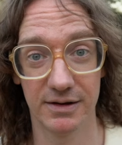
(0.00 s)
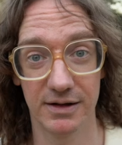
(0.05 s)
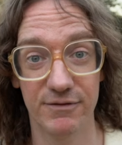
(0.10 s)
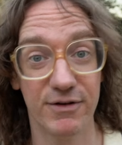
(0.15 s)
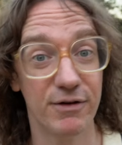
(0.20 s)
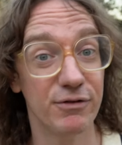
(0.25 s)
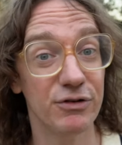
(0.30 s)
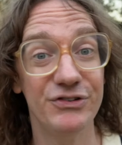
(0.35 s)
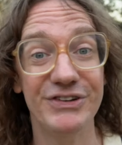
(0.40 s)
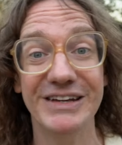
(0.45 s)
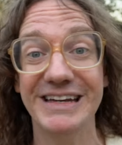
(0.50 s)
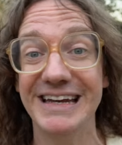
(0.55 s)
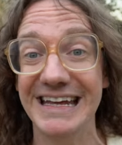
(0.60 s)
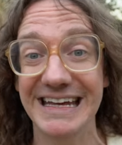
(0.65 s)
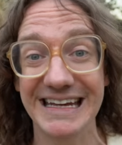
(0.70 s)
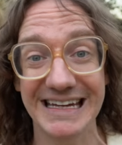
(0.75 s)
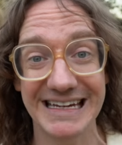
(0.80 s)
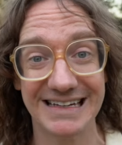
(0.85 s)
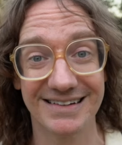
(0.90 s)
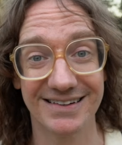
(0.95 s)
If you haven't seen
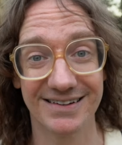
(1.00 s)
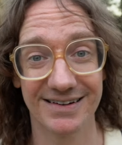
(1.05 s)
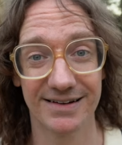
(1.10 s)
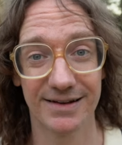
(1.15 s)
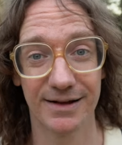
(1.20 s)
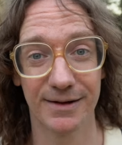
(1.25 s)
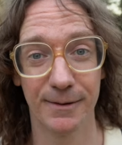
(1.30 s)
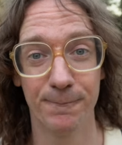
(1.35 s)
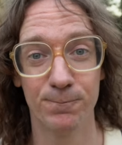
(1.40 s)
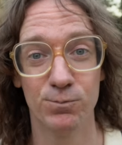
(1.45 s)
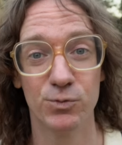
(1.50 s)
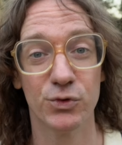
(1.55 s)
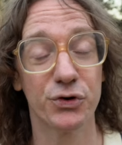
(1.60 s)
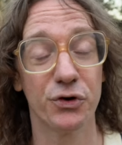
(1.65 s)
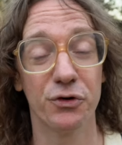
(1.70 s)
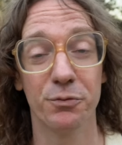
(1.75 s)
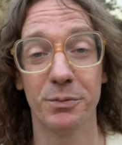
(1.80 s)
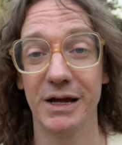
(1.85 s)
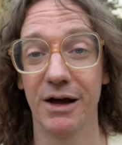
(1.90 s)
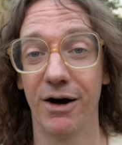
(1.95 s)
Heat,
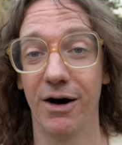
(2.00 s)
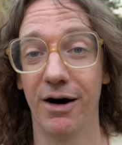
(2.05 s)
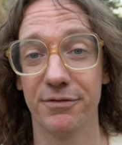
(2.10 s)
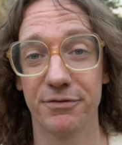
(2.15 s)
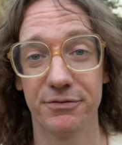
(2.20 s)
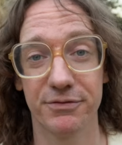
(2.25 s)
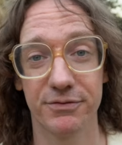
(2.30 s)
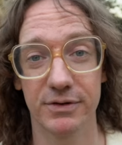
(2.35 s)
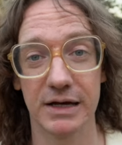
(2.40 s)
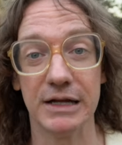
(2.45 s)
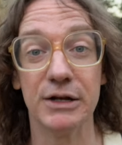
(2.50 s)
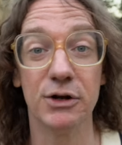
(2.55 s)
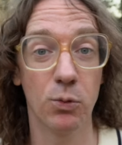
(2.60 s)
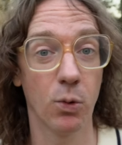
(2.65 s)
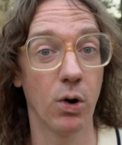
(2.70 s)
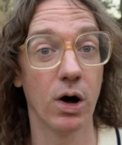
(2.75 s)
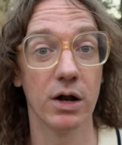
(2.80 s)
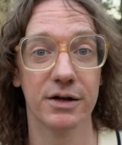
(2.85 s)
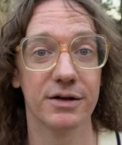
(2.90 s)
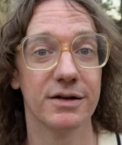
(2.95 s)
turn me off, and you
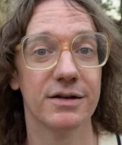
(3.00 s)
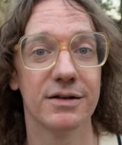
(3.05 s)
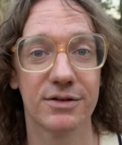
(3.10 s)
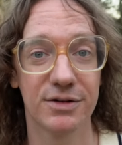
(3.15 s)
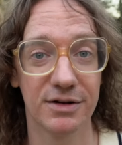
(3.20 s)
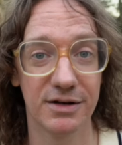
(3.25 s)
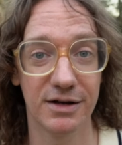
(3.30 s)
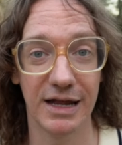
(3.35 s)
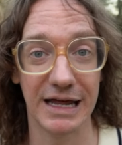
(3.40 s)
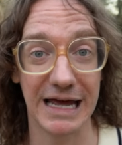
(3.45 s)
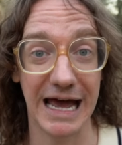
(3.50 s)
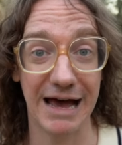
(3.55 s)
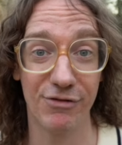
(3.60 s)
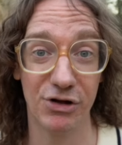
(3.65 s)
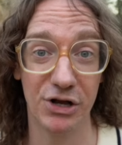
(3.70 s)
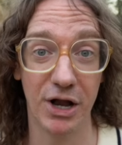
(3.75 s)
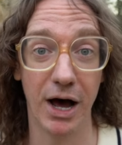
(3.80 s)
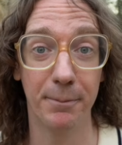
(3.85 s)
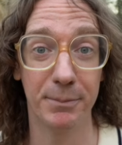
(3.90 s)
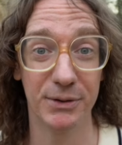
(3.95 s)
want to
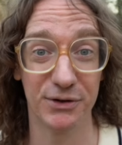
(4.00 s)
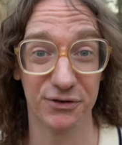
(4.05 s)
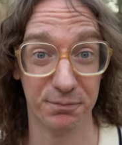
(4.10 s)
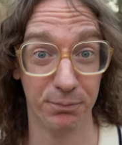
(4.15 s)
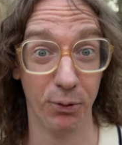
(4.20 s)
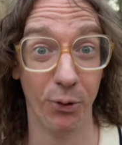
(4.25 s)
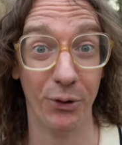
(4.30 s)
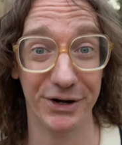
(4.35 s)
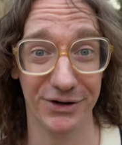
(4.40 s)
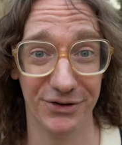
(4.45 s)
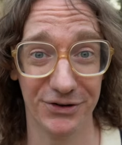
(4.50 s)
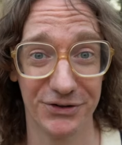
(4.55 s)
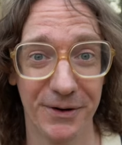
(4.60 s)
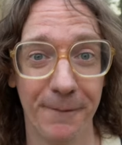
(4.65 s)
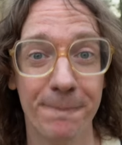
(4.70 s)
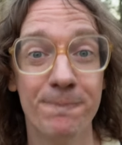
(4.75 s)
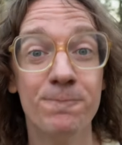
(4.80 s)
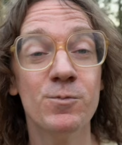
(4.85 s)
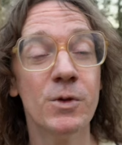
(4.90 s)
have it not be spoiled.